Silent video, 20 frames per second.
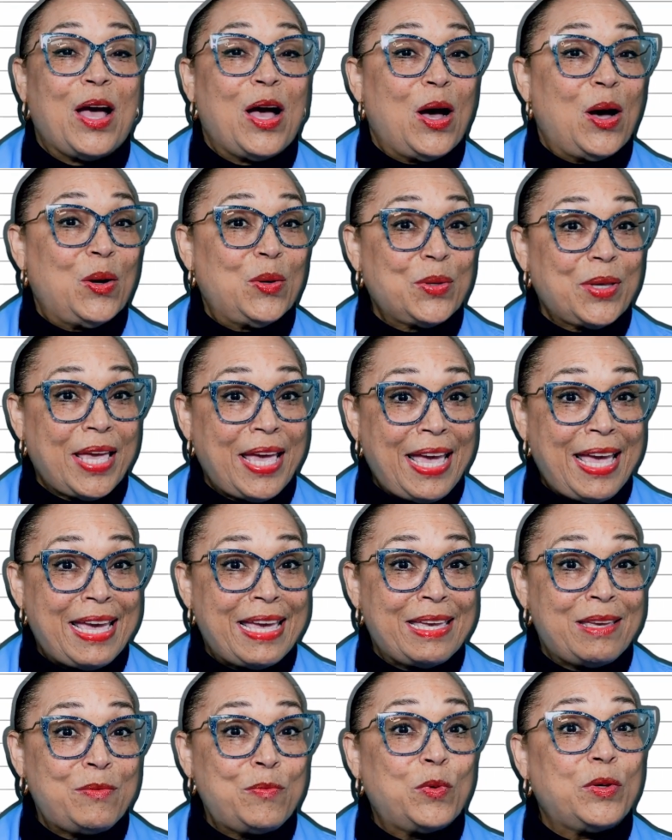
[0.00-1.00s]

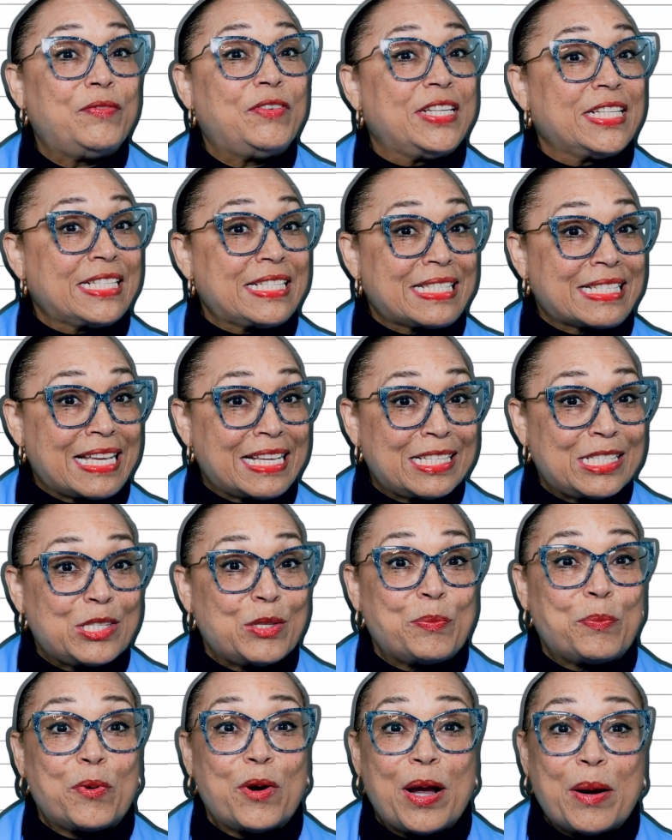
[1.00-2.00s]
Okay, we've discussed
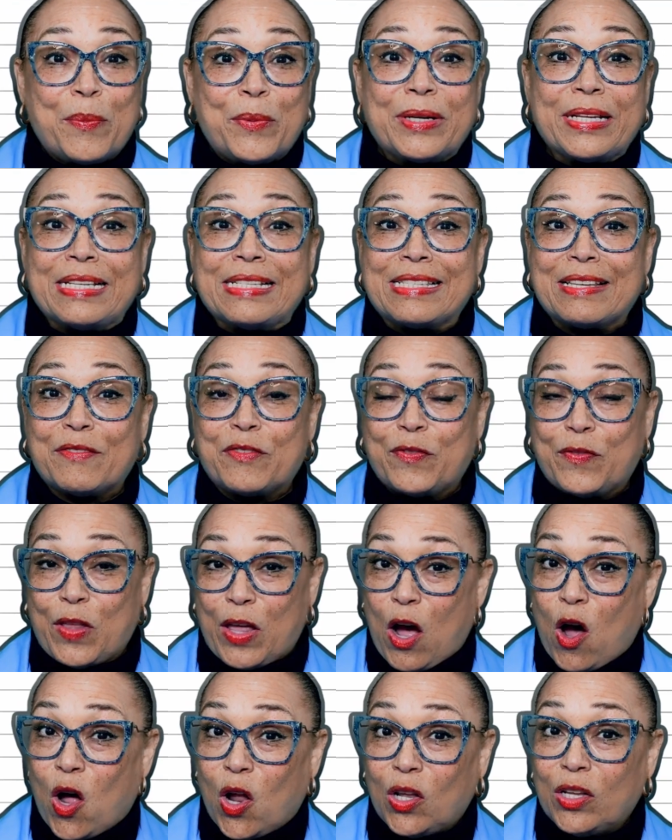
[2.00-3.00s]
the properties of
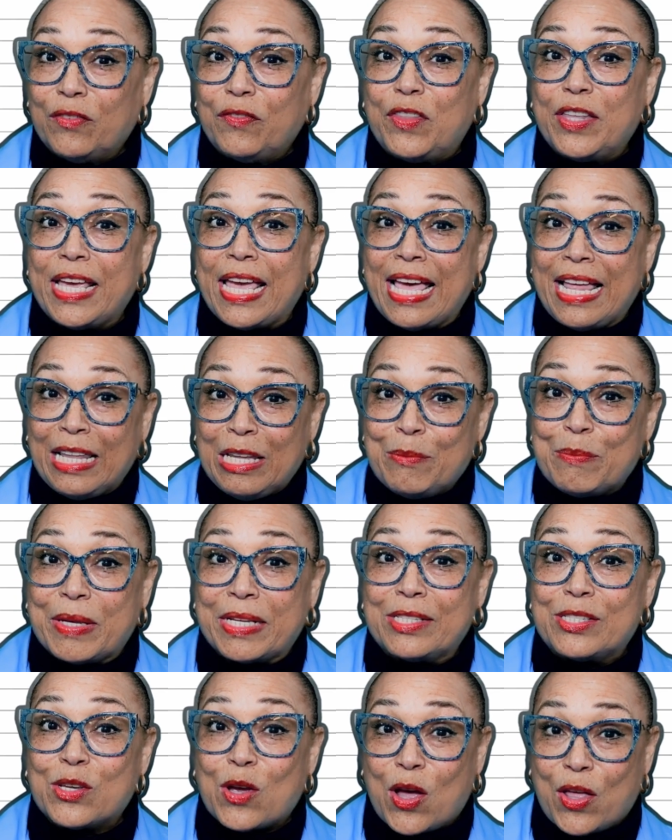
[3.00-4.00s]
all of the
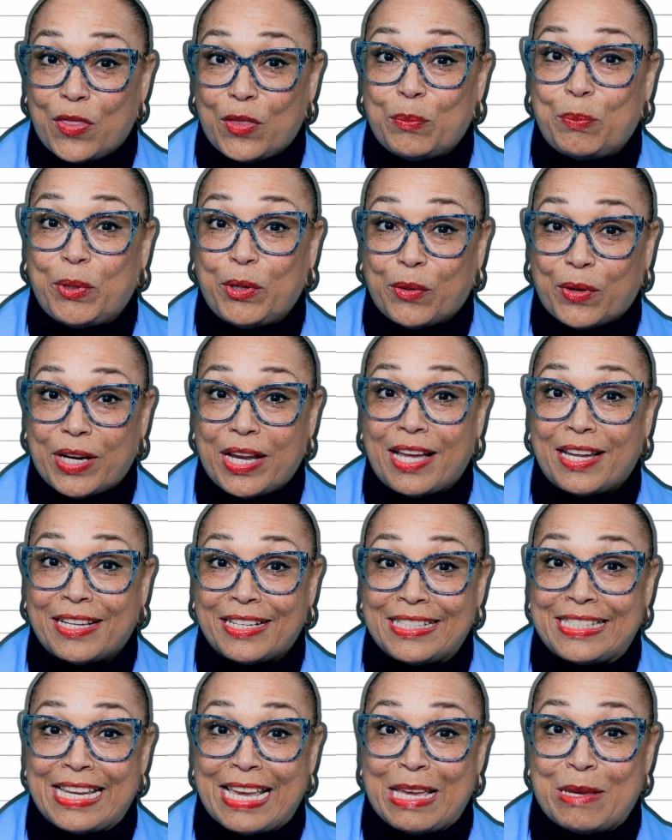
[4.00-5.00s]
elements on the
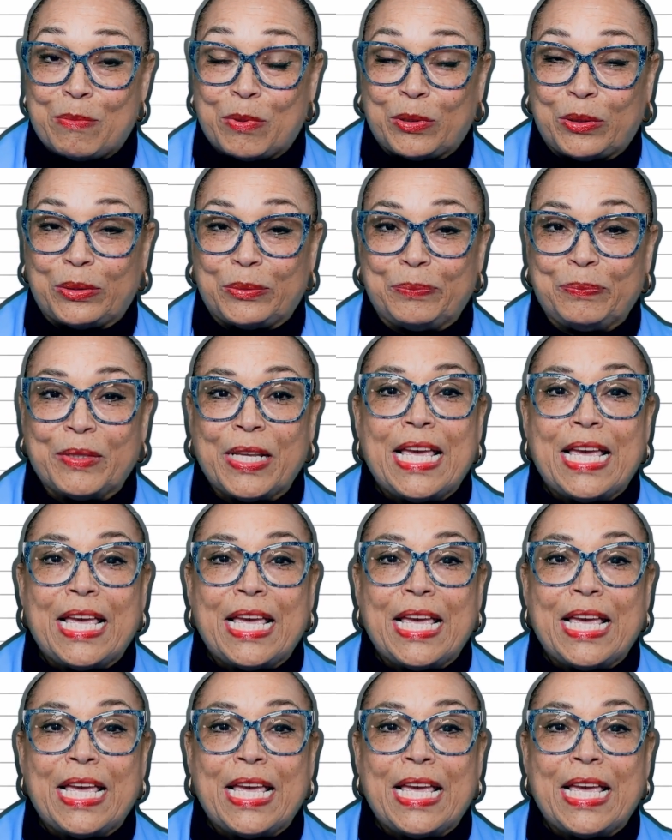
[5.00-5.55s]
periodic table.